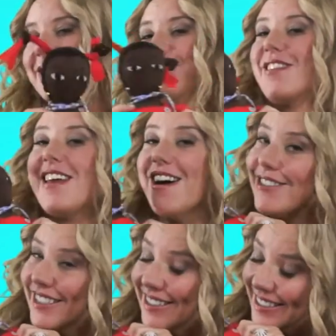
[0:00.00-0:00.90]
for
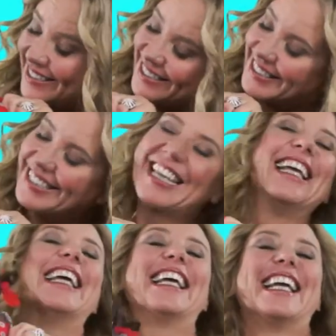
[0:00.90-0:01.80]
thousands,
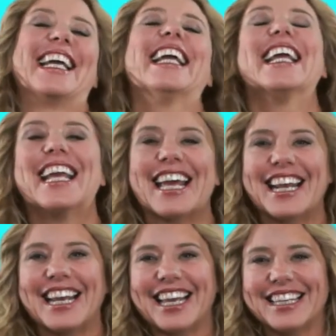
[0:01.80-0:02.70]
and
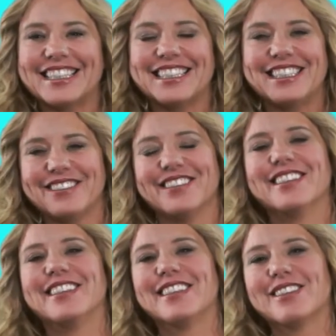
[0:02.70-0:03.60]
I get to do it
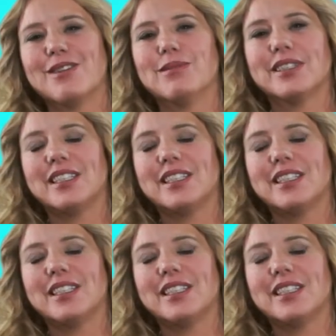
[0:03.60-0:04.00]
in this global